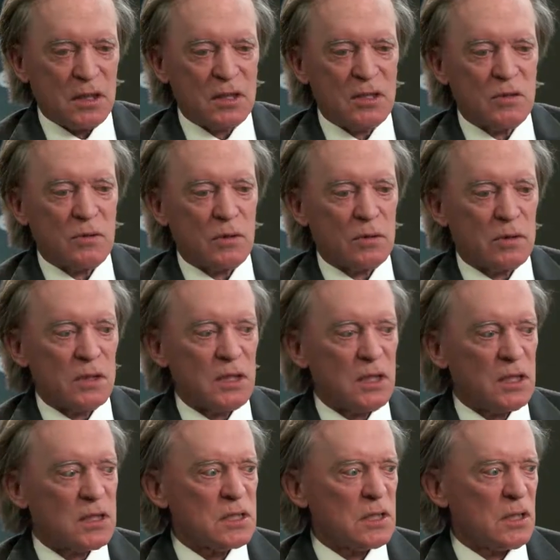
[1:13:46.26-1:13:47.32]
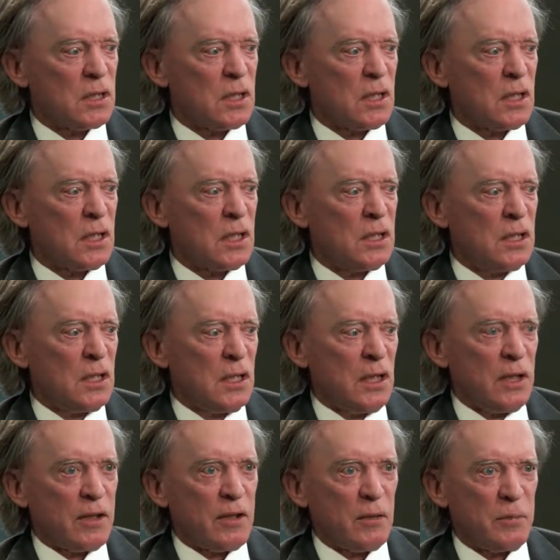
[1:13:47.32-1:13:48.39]
2 older kids, and
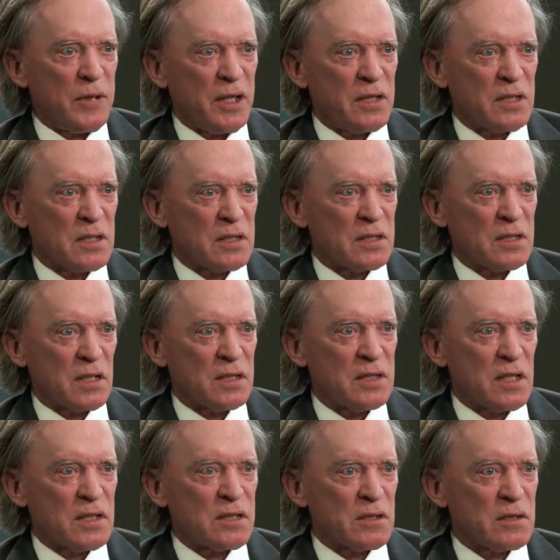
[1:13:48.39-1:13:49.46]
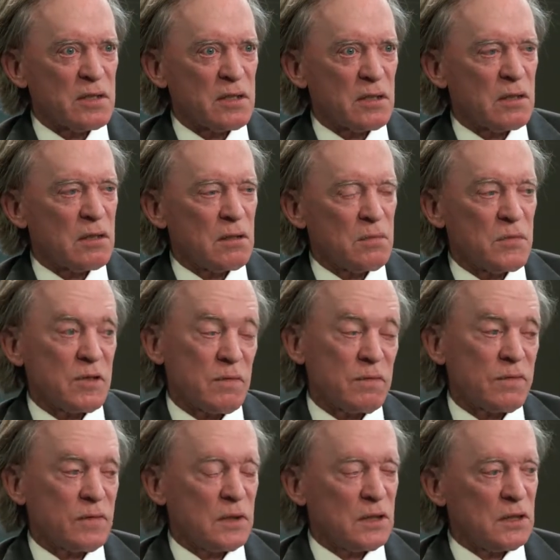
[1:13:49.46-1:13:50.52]
they'll be the successors in terms of
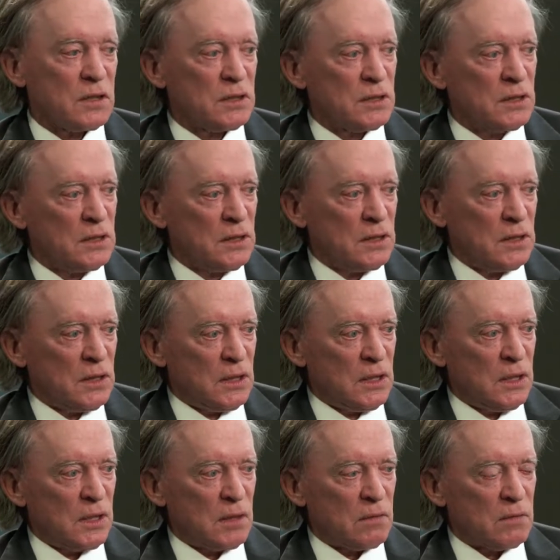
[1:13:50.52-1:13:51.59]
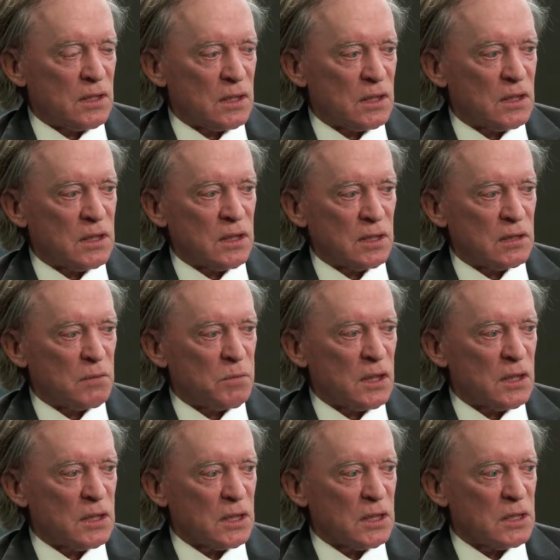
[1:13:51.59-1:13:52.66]
when I kick the
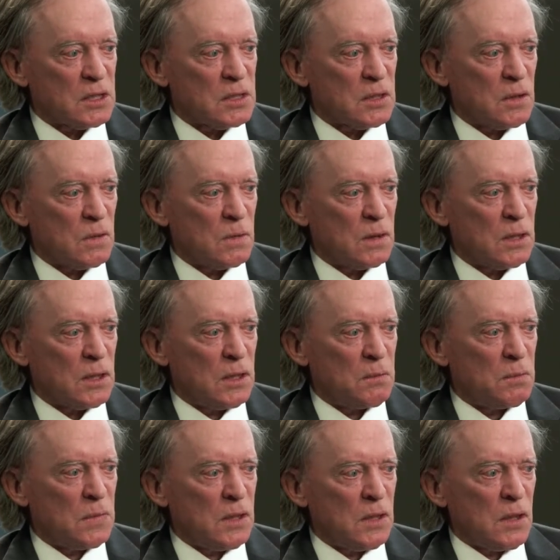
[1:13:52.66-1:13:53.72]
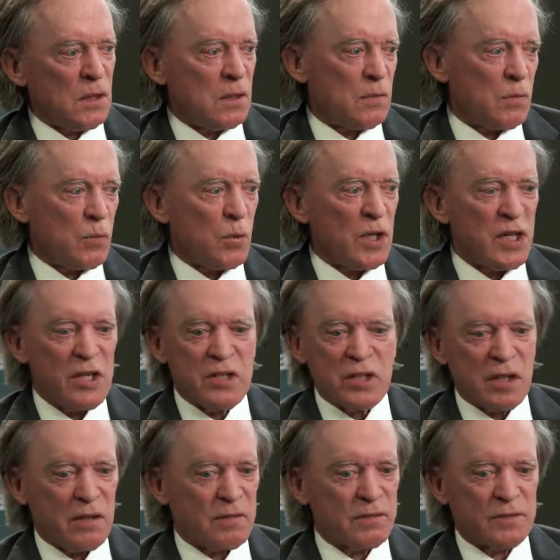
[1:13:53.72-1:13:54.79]
bucket. And so we each
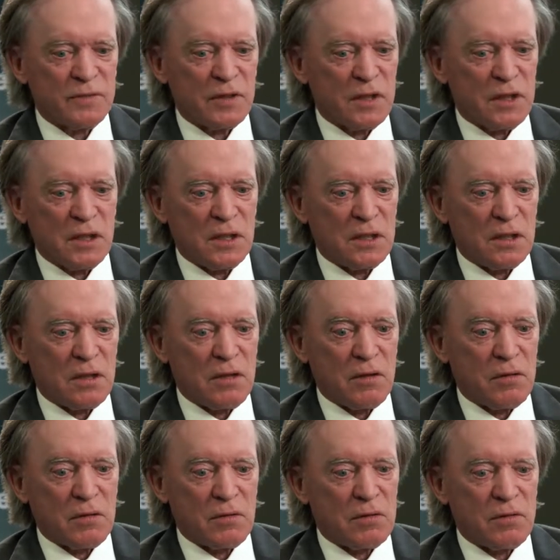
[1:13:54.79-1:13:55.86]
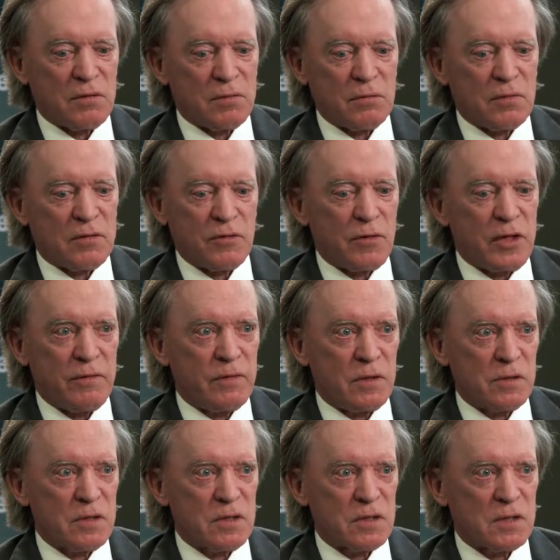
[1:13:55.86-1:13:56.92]
have 3
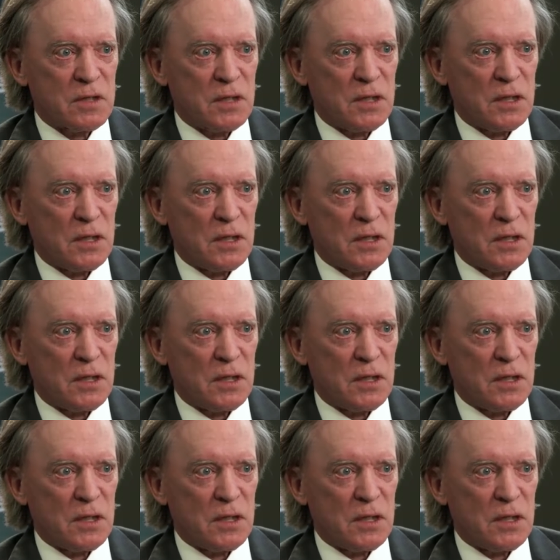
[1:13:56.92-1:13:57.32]
votes,